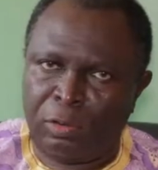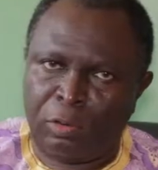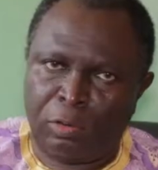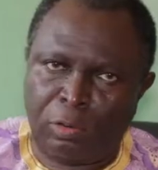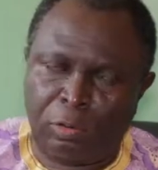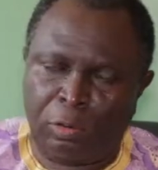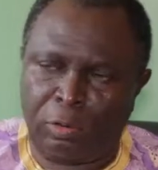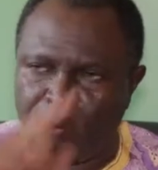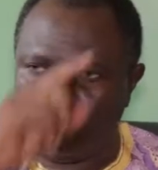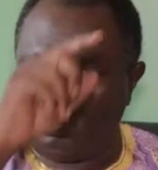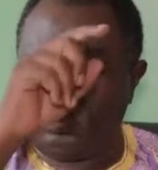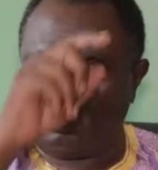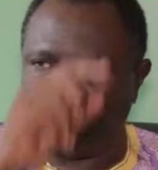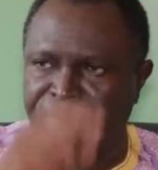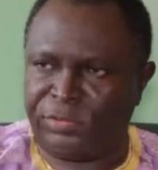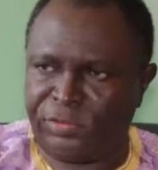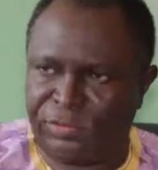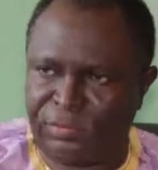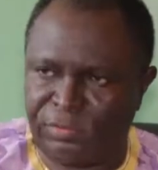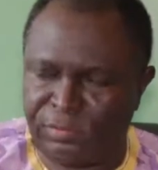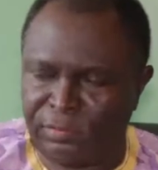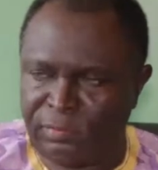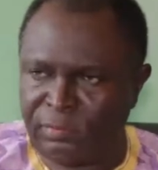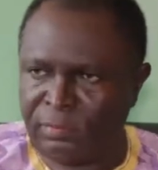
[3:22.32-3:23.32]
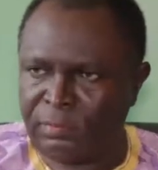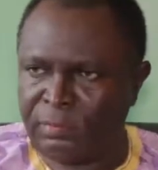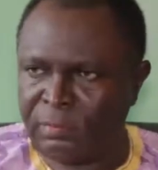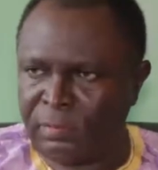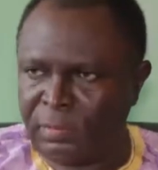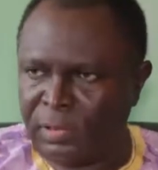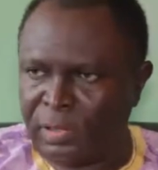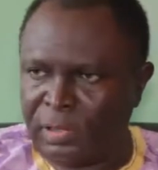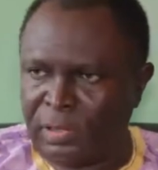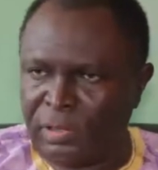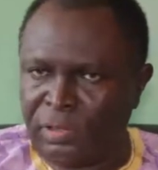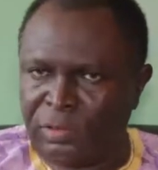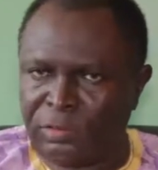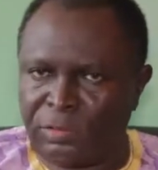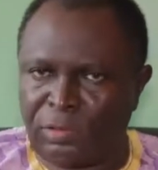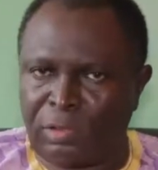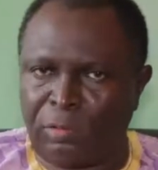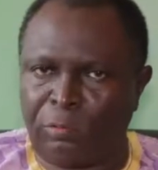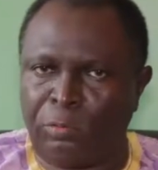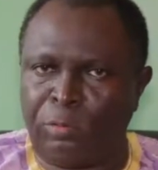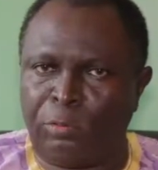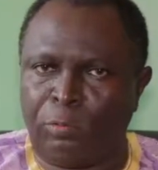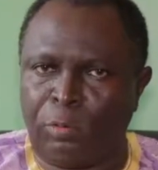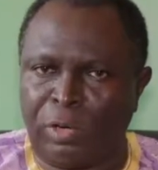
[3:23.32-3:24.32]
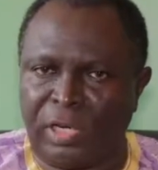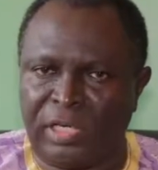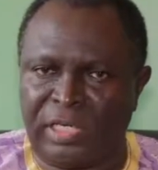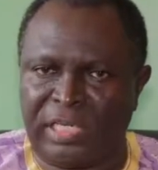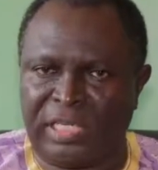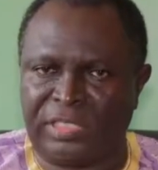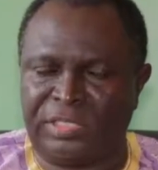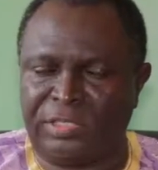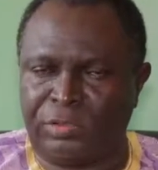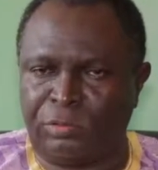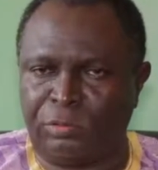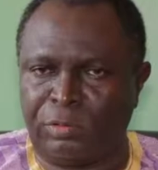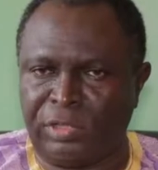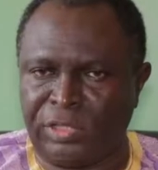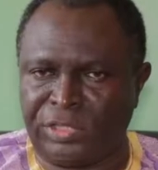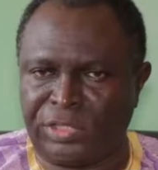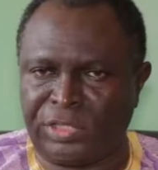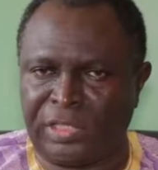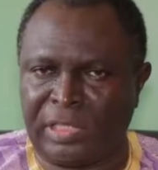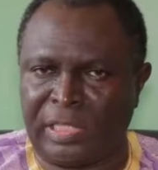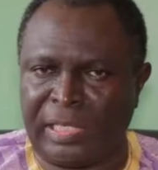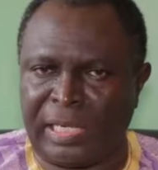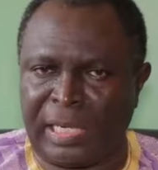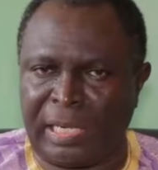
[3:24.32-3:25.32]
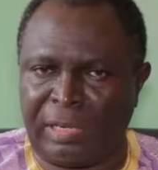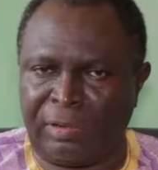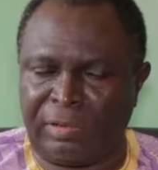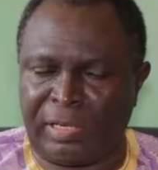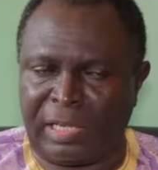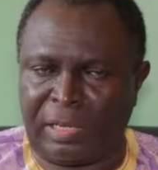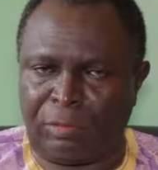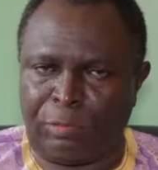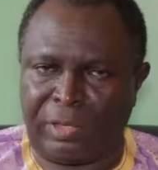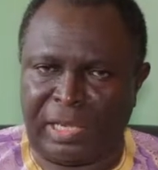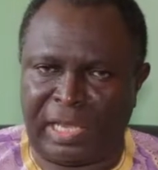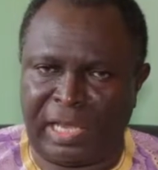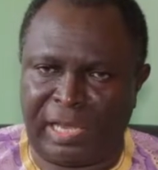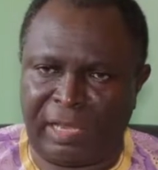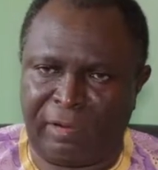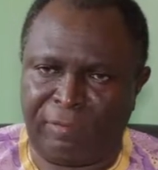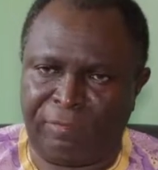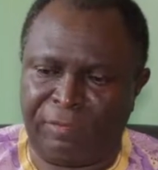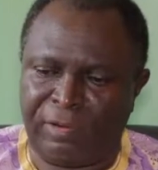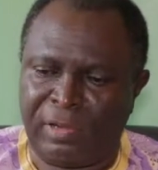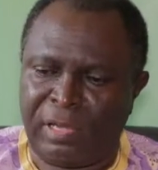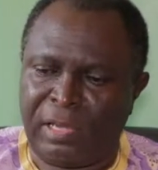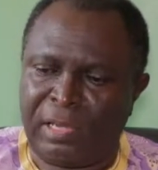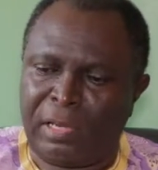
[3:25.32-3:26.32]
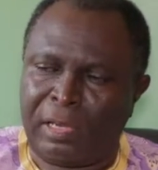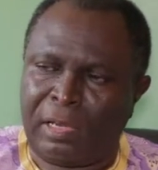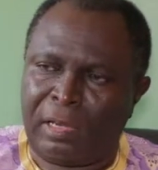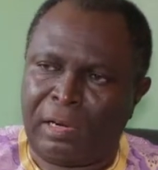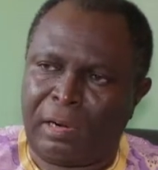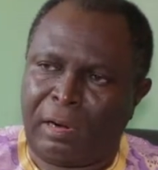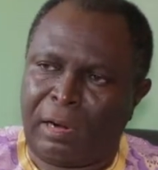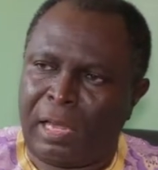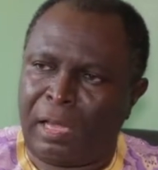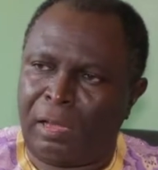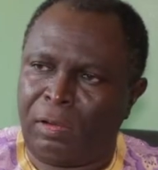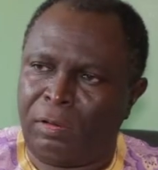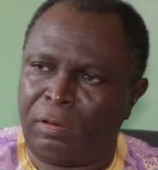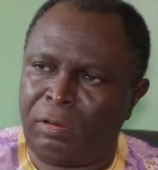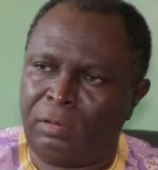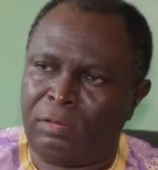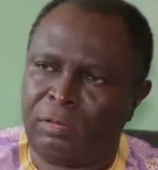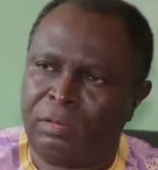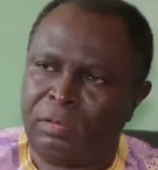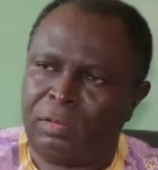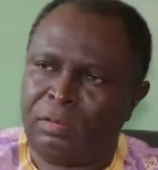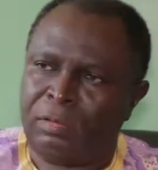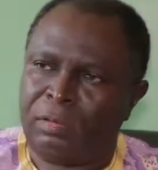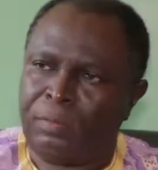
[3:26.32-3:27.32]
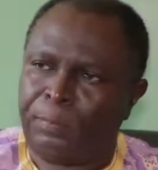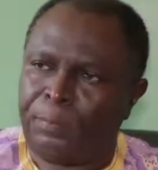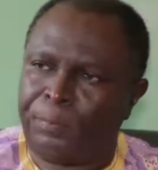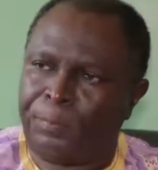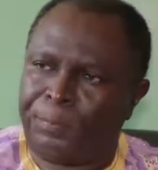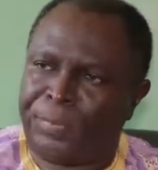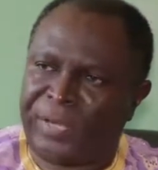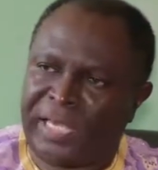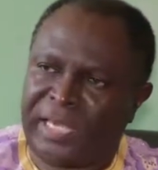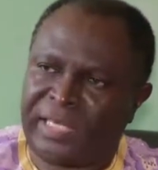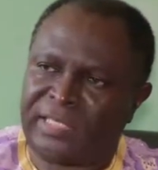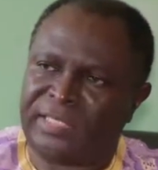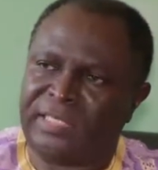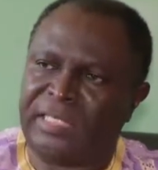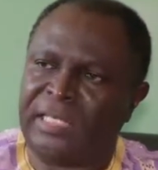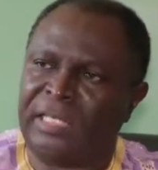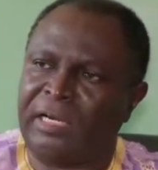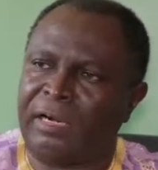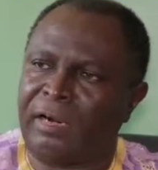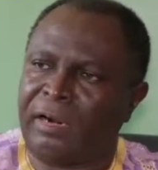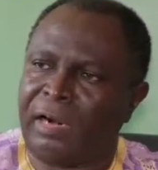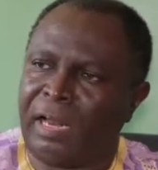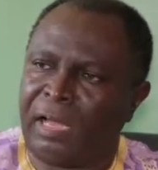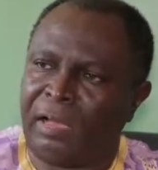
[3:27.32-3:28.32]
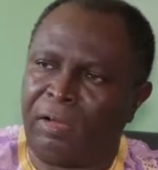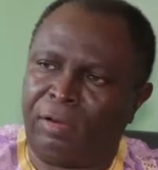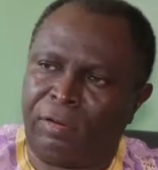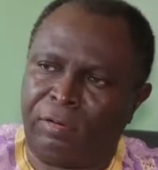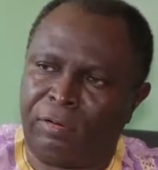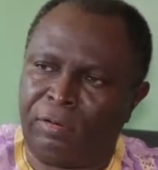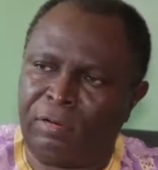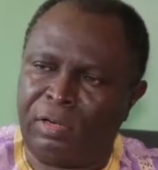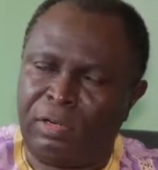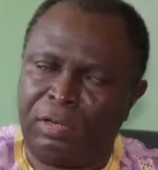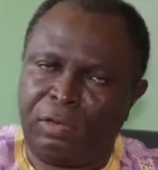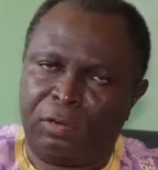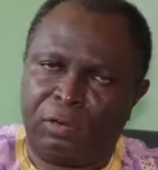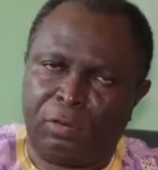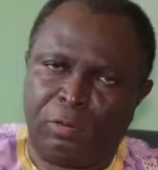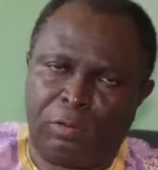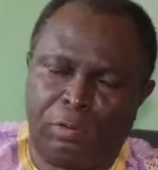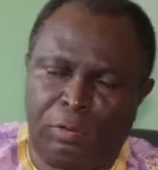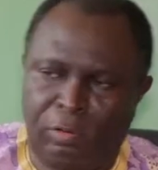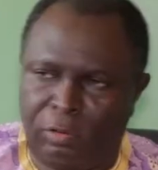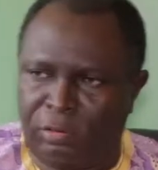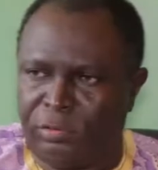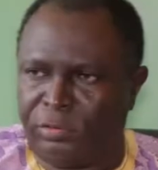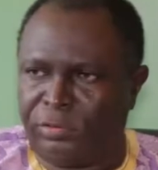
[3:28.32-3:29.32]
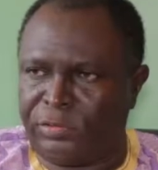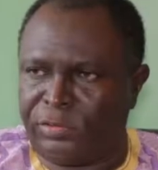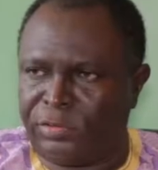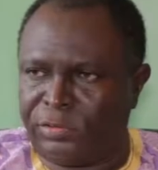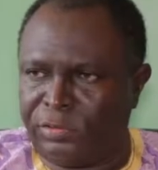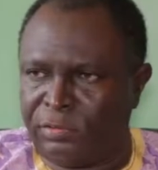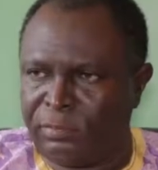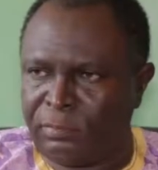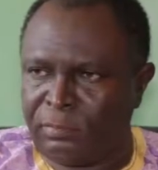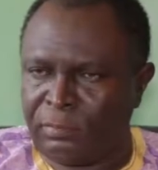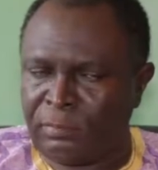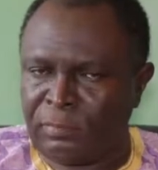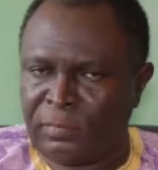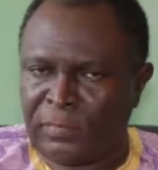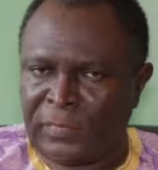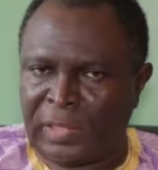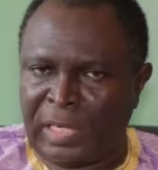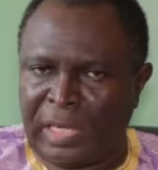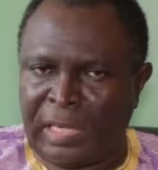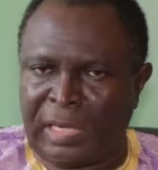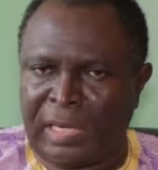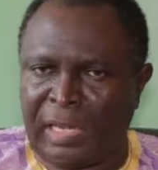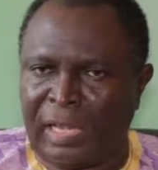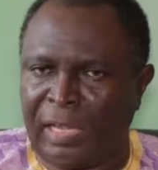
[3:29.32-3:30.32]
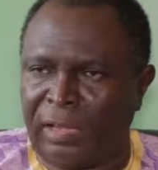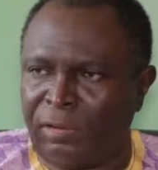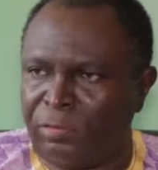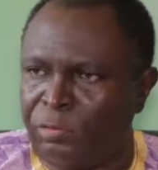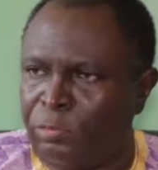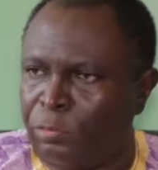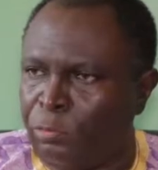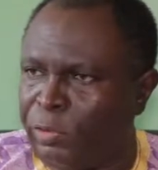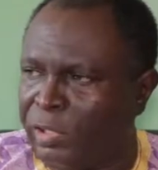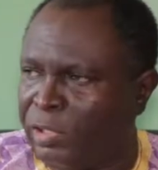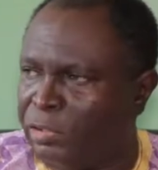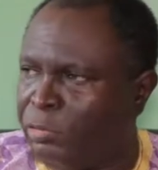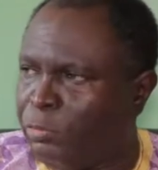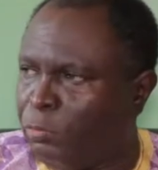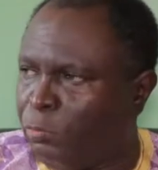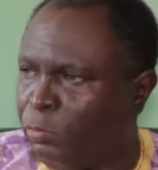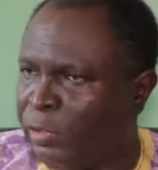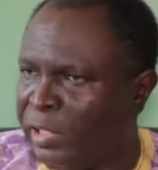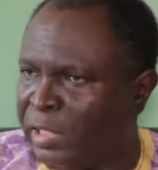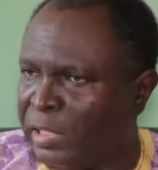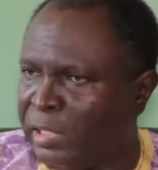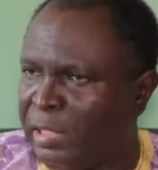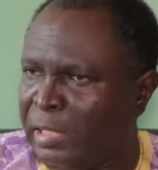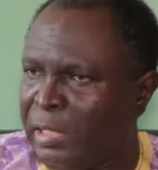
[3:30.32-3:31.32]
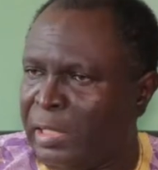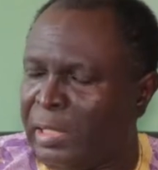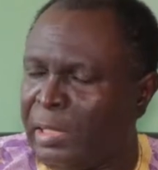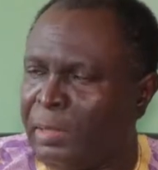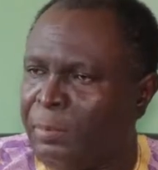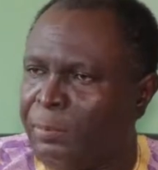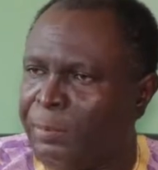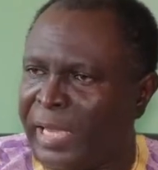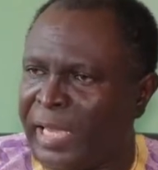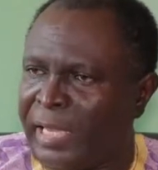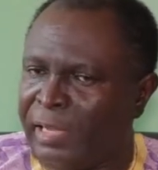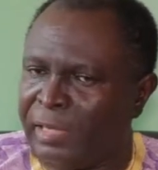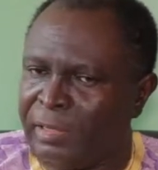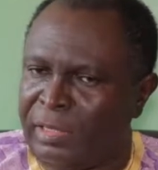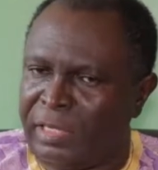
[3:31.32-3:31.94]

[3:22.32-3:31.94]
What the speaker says: holes. So we want a situation now that we have round pegs in round holes. And how do we do it? By